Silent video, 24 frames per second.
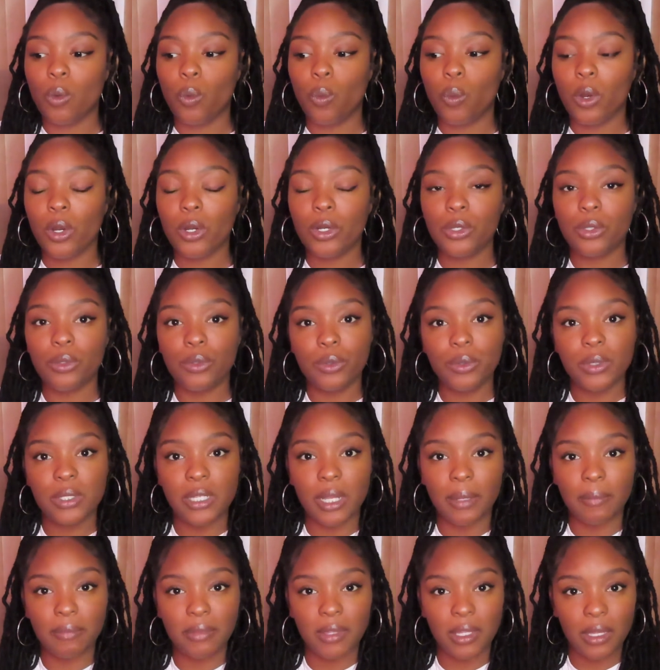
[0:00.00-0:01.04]
work through
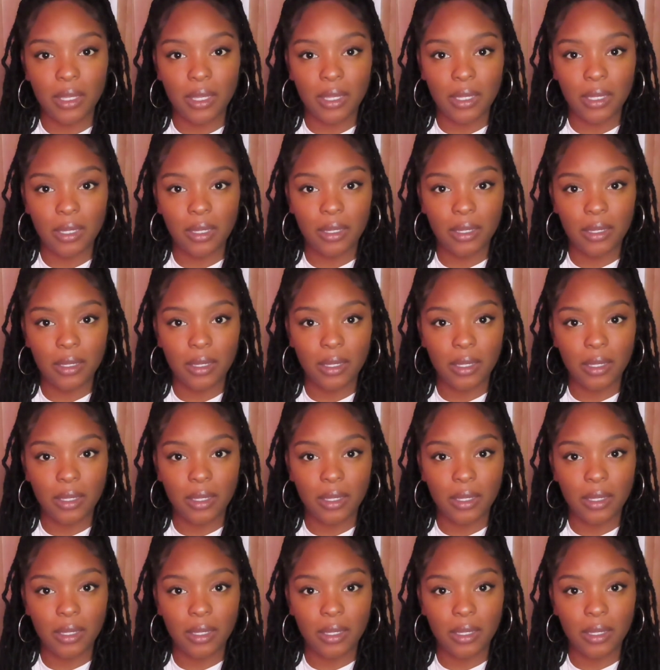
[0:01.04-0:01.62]
something